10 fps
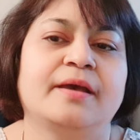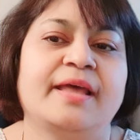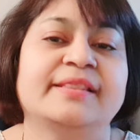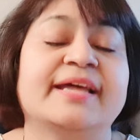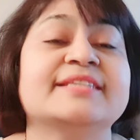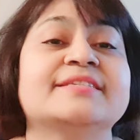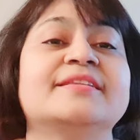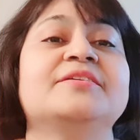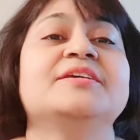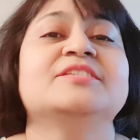And that's
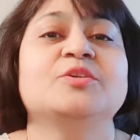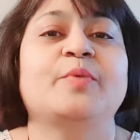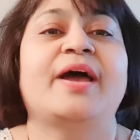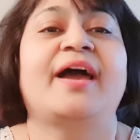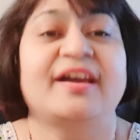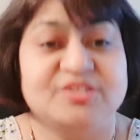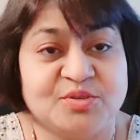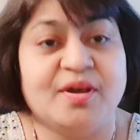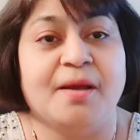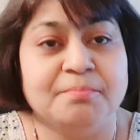the reason why I had to
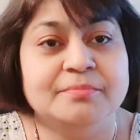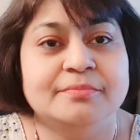come